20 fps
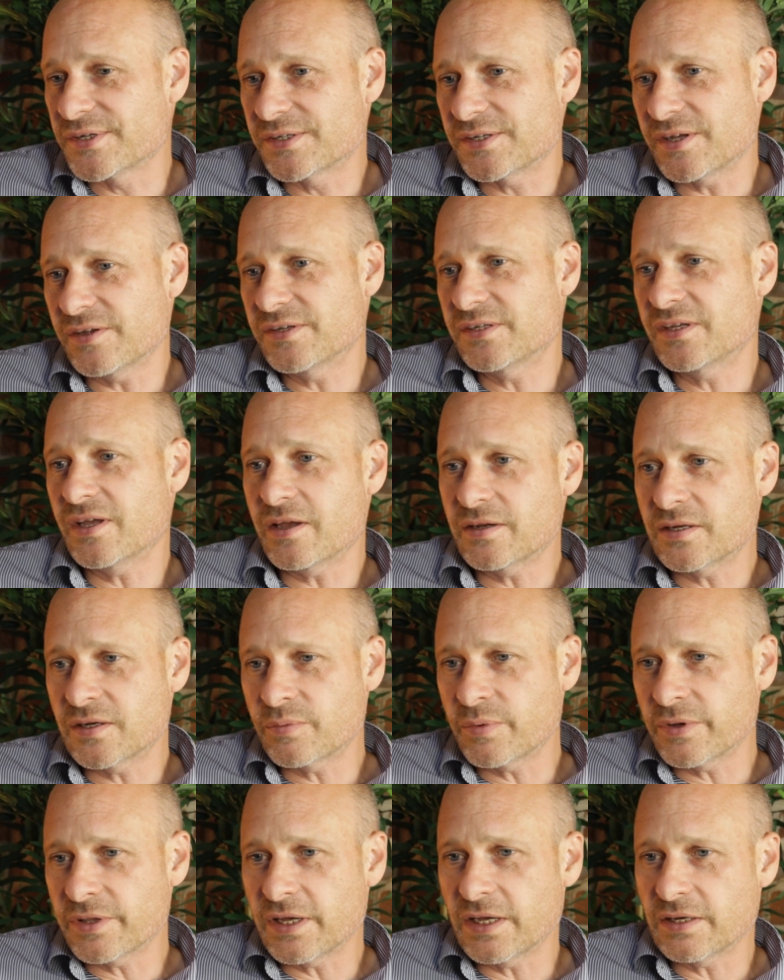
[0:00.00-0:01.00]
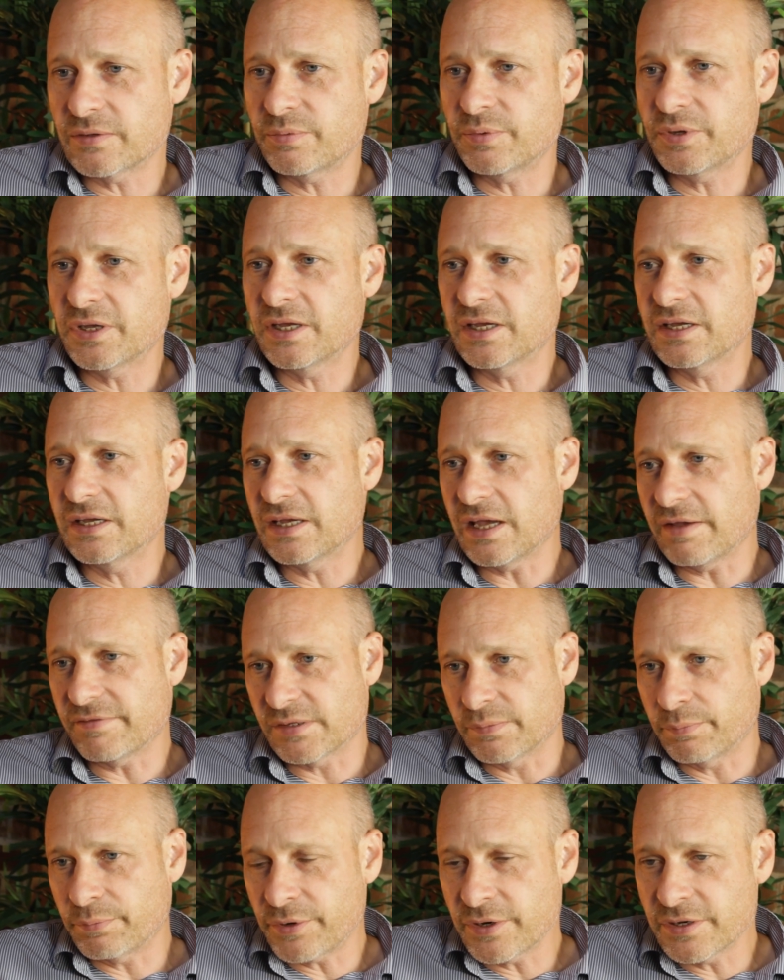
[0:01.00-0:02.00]
associated with it. We have
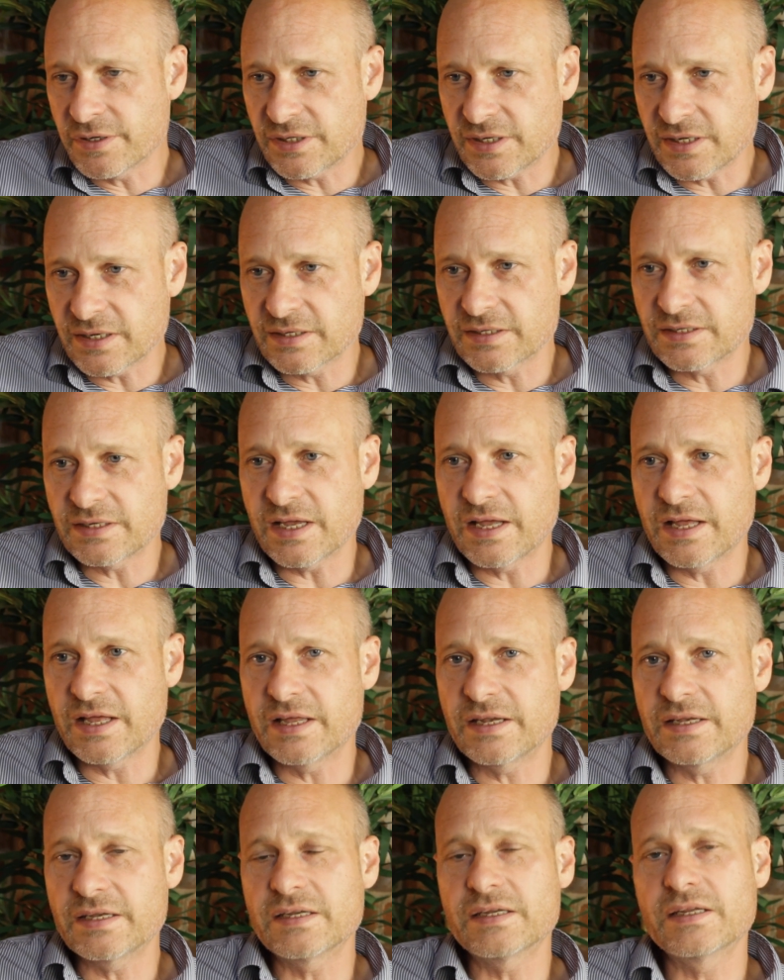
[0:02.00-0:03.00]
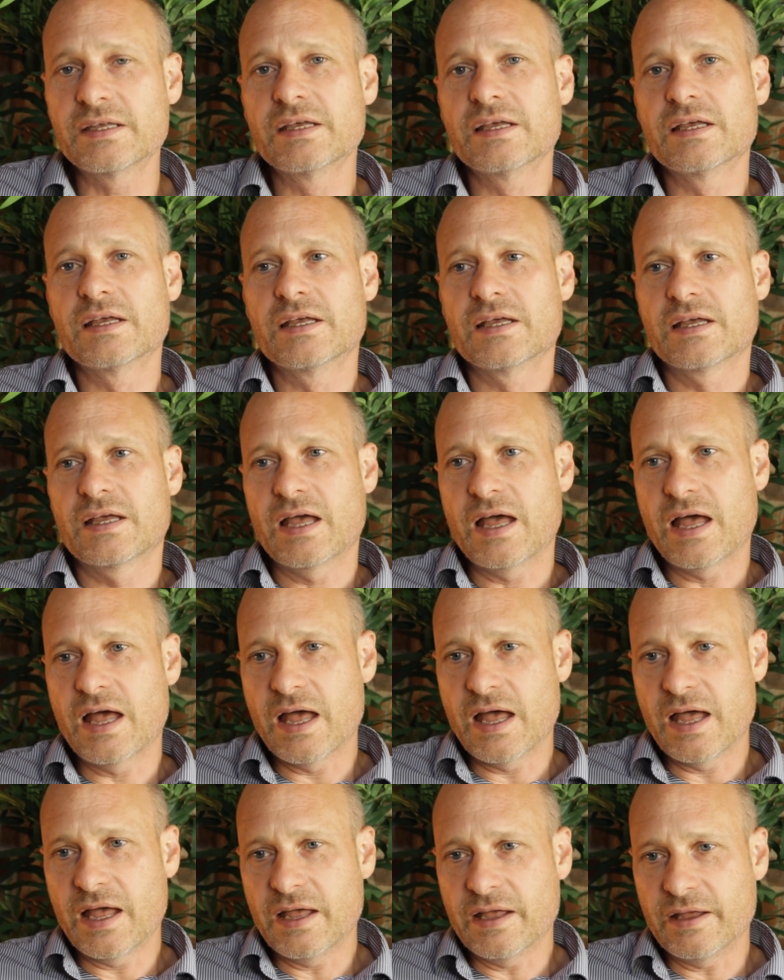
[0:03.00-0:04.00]
some printing done,
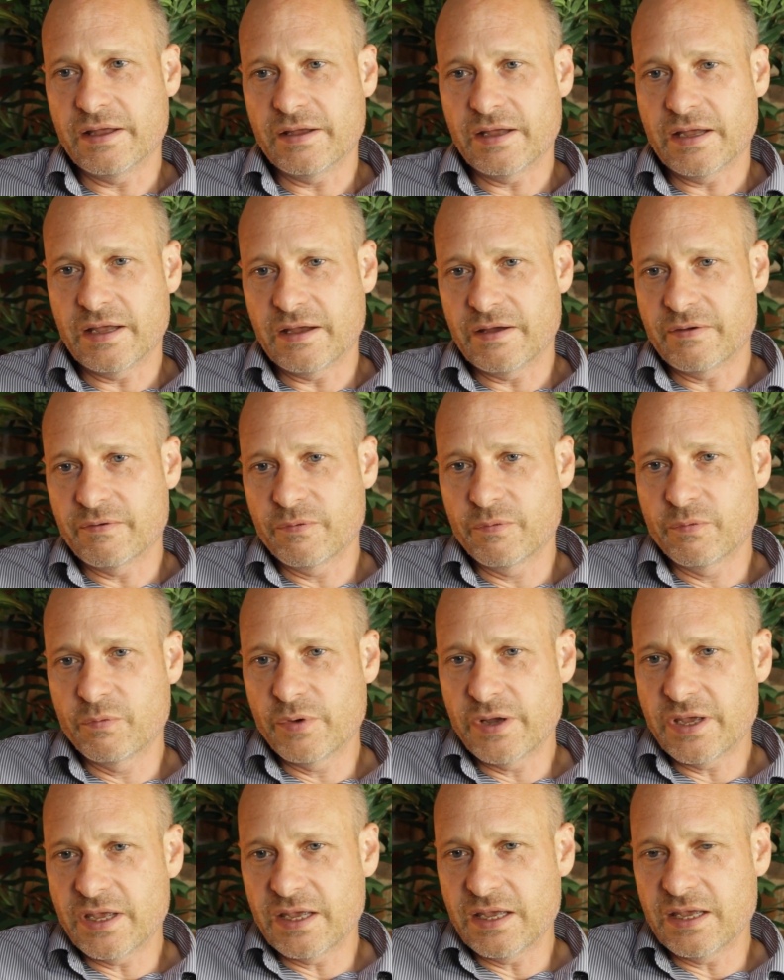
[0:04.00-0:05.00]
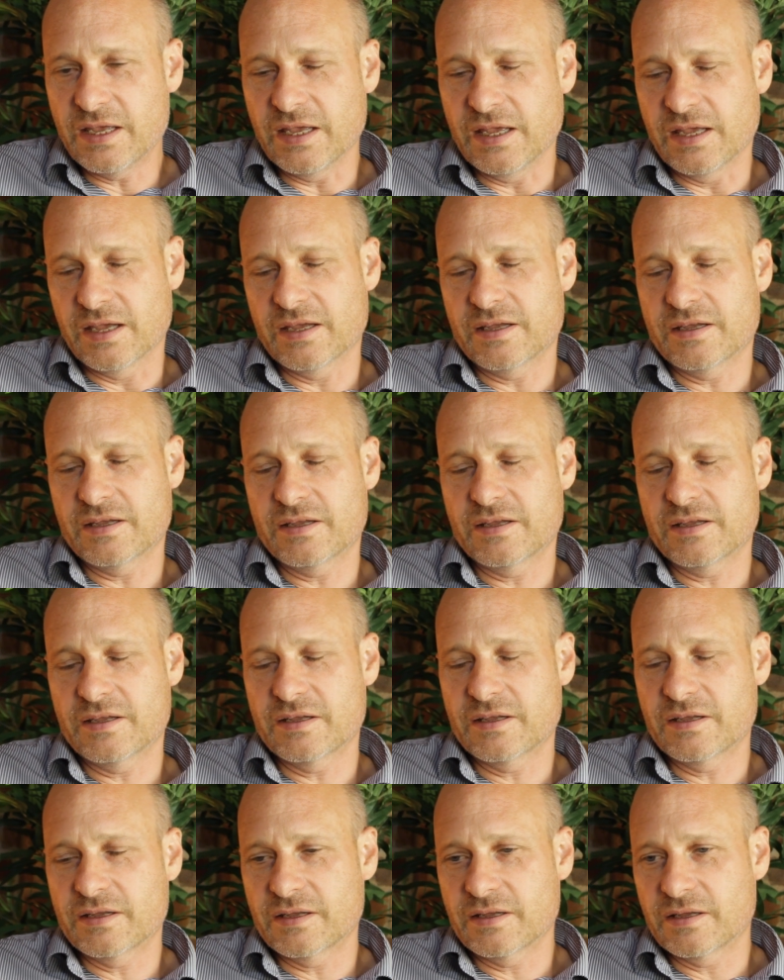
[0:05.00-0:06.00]
we
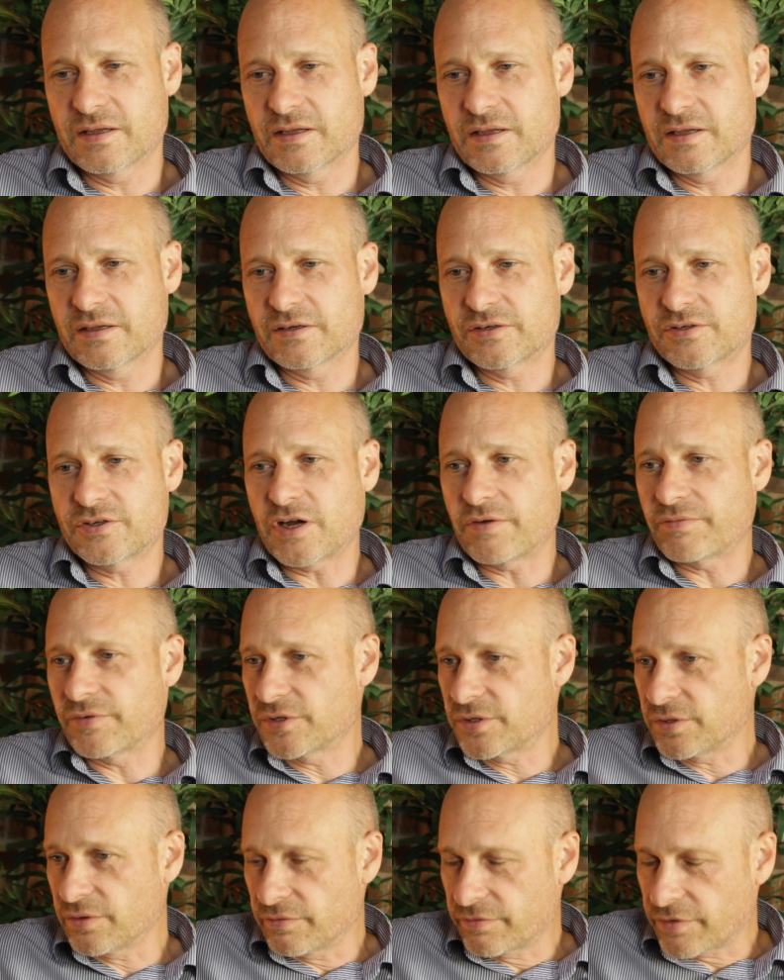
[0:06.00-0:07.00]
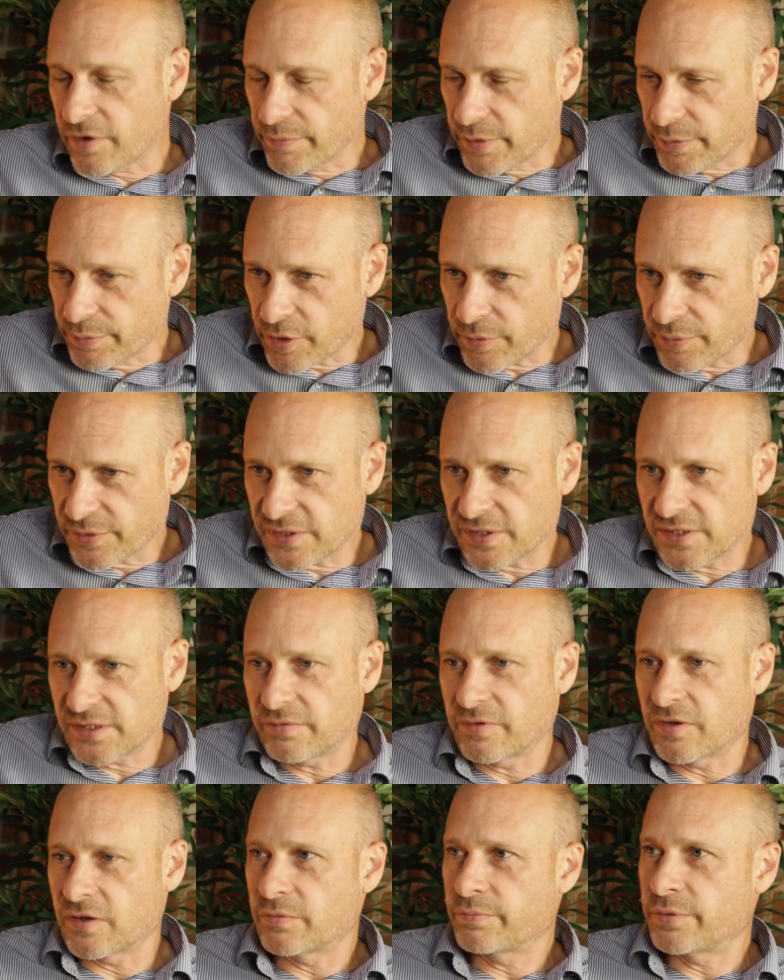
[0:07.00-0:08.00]
travel to and from the property, so
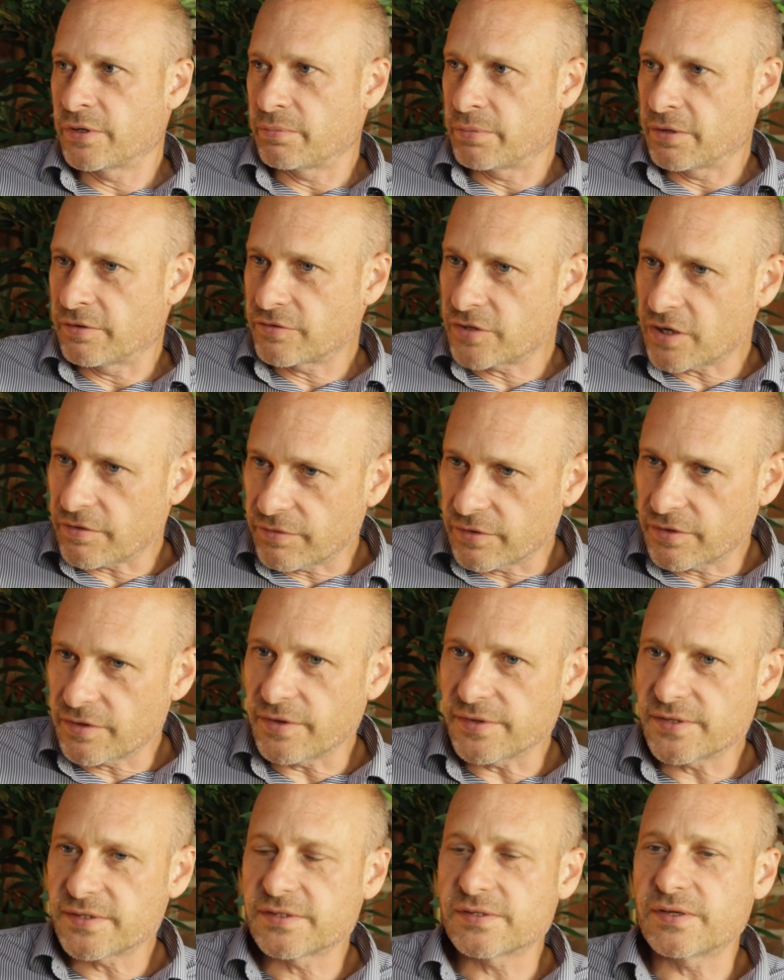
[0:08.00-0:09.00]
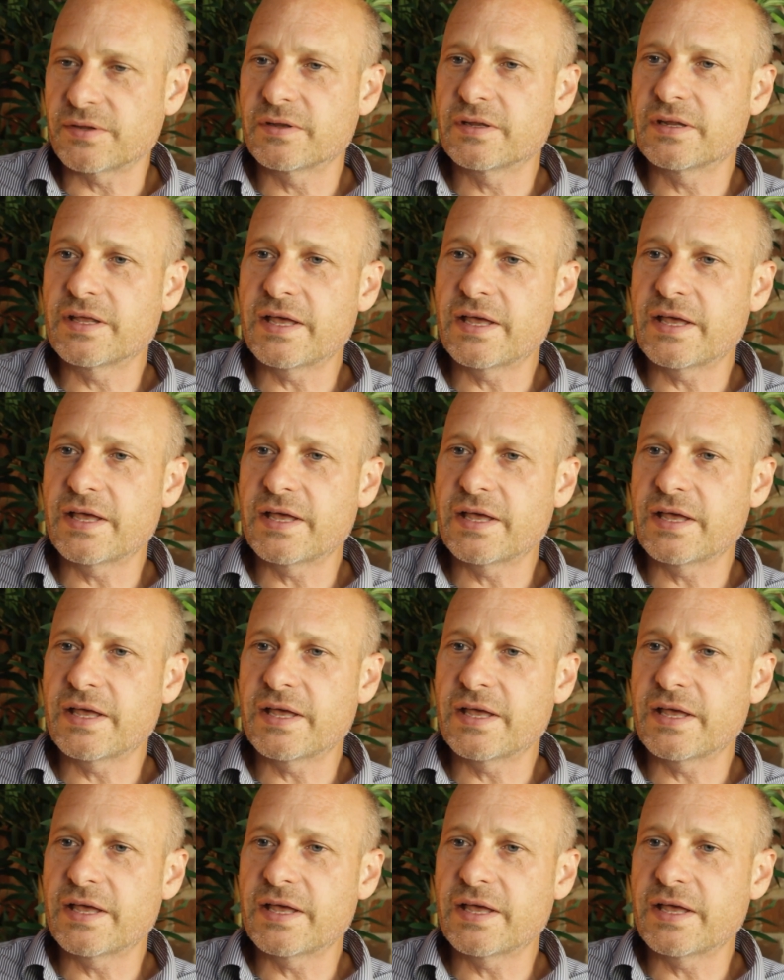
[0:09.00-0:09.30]
we've got to put a bit of travel costs on